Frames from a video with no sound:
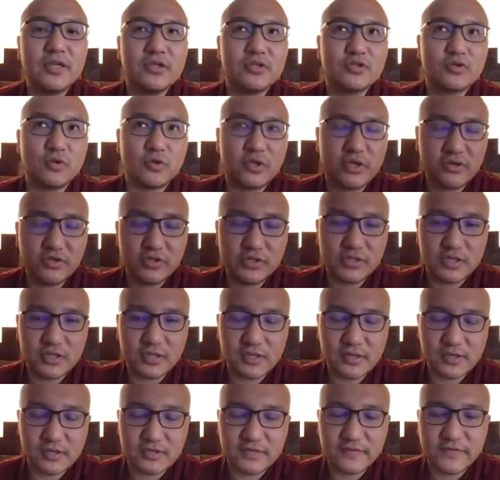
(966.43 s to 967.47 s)
so there's a
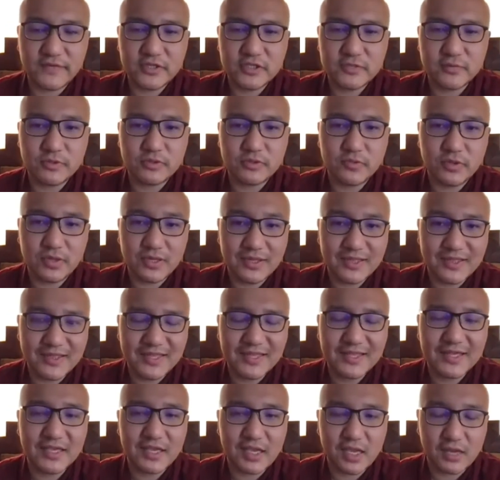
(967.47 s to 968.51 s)
difference between
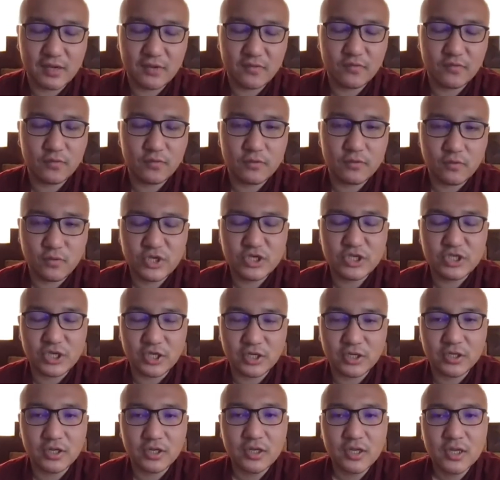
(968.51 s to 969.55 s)
thinking and
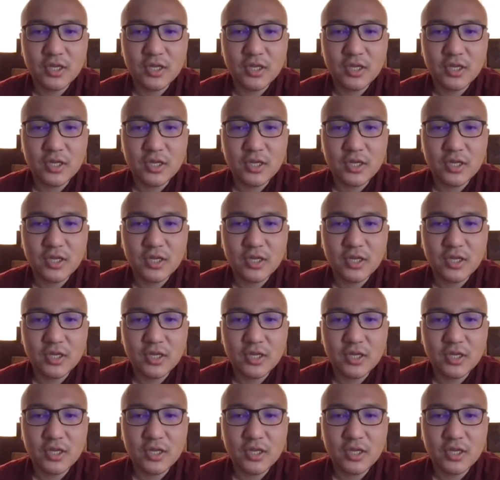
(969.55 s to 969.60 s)
wishing.